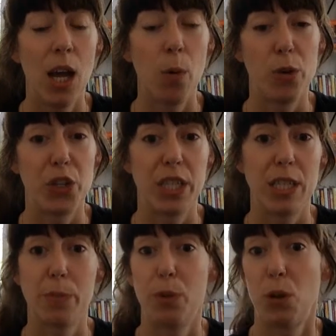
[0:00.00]
which
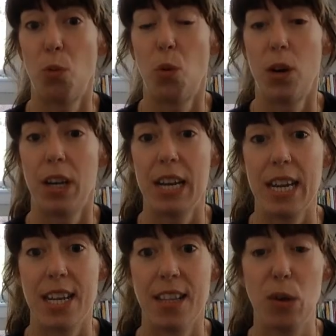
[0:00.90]
is book 1
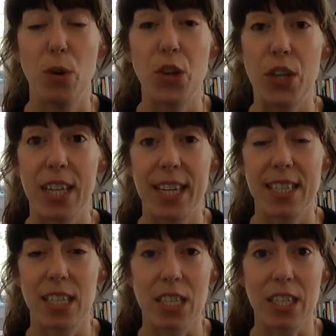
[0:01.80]
in the
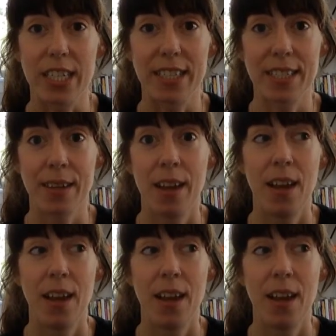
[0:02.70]
Winterlands series.